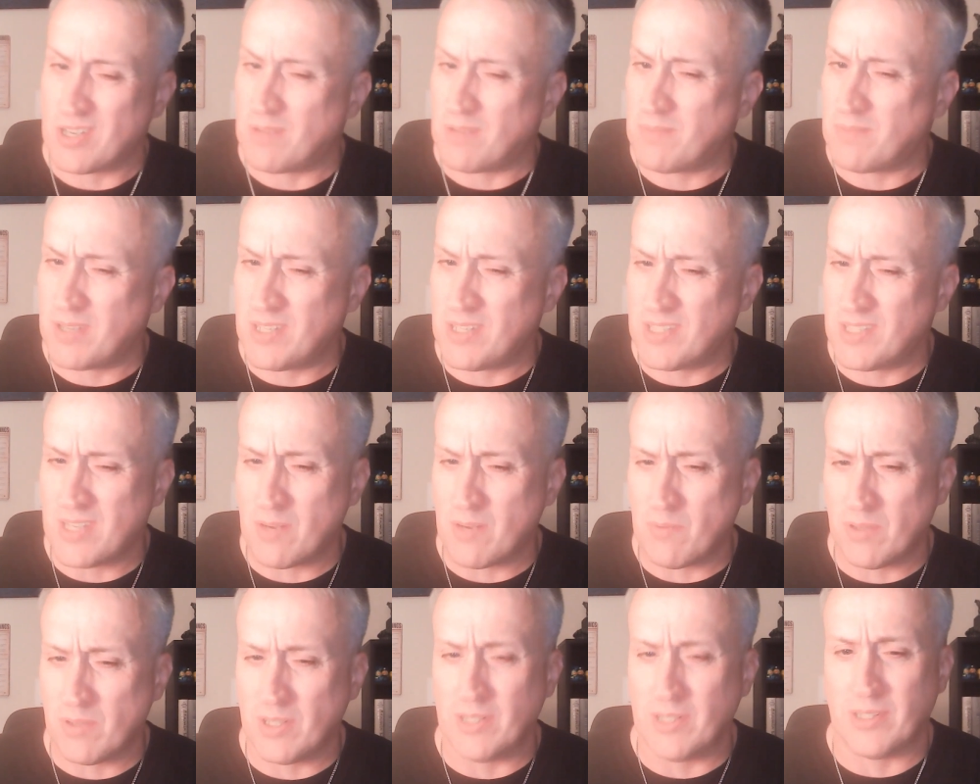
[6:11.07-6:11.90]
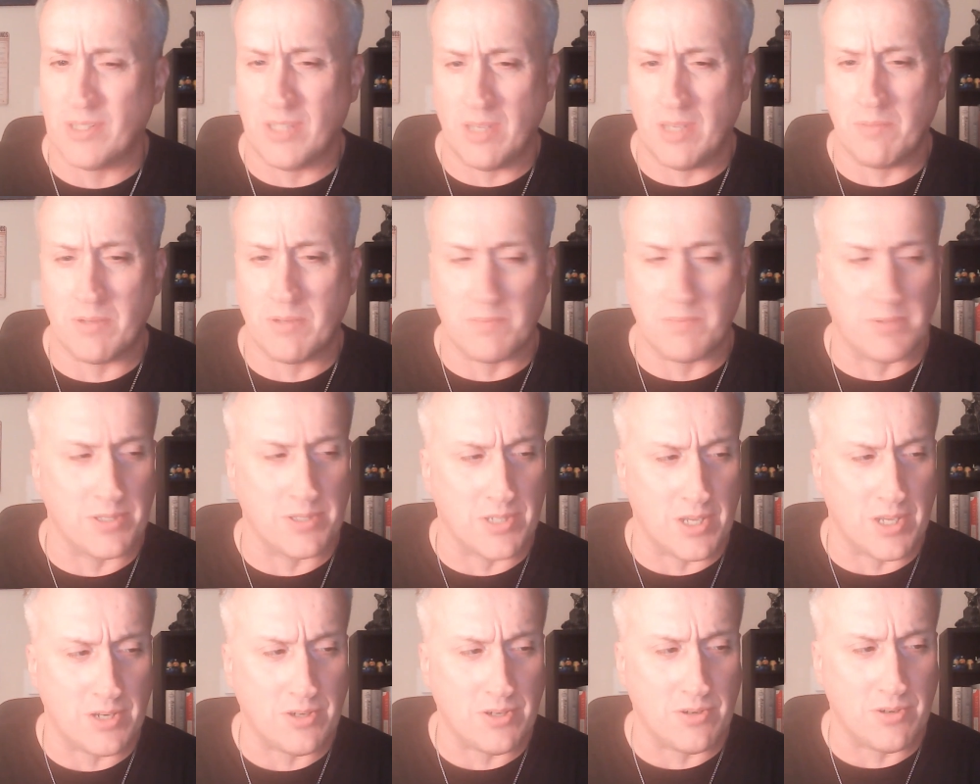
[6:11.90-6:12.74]
I'm like, is that really demon
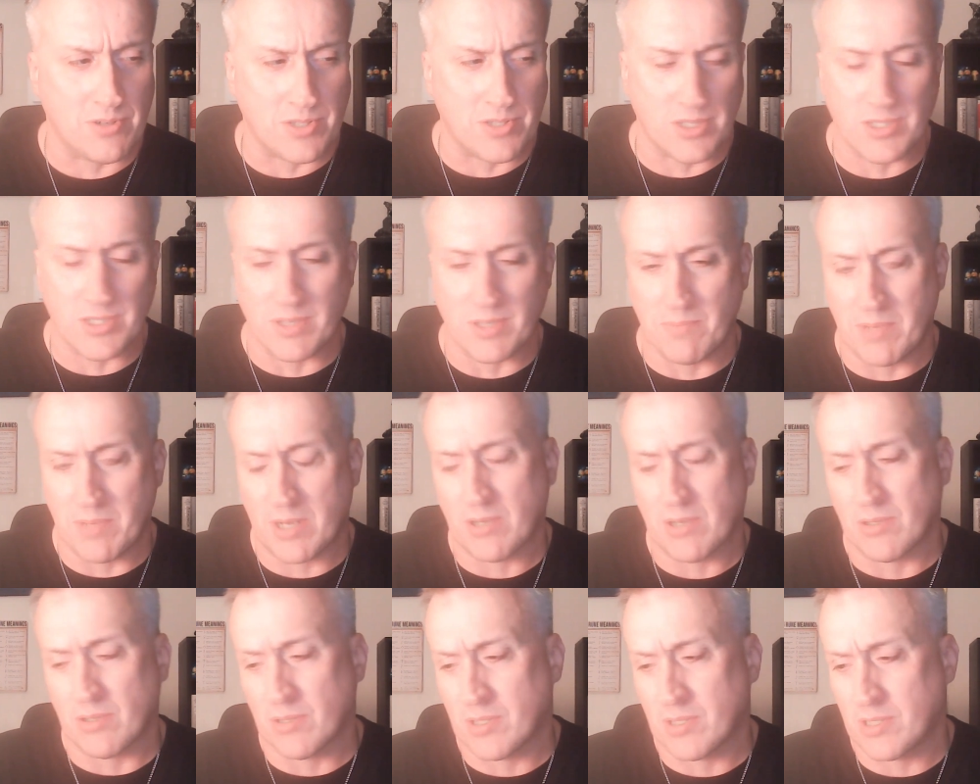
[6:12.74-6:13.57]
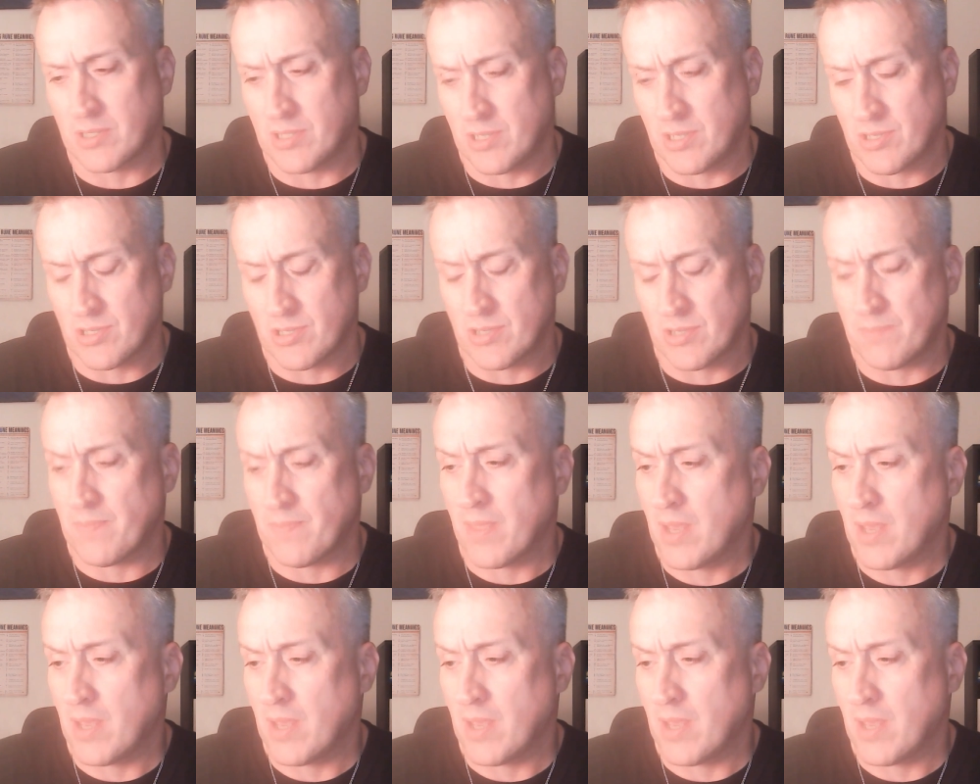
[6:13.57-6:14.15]
possession or just a medical condition?